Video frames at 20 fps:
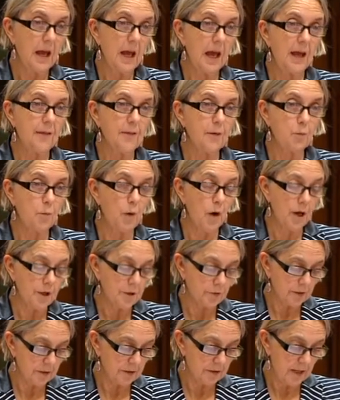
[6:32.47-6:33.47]
and the
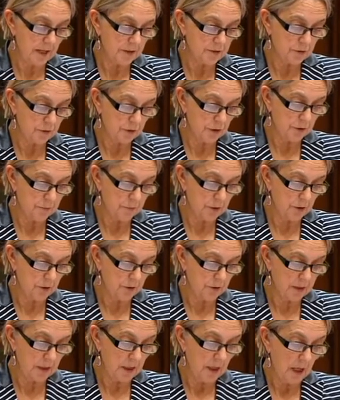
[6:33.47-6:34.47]
wider international
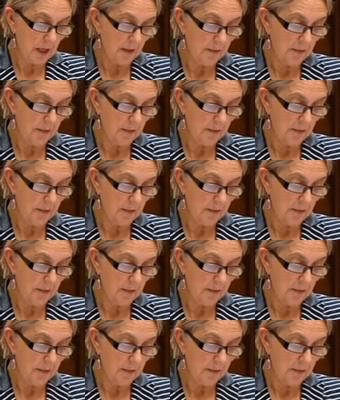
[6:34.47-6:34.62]
community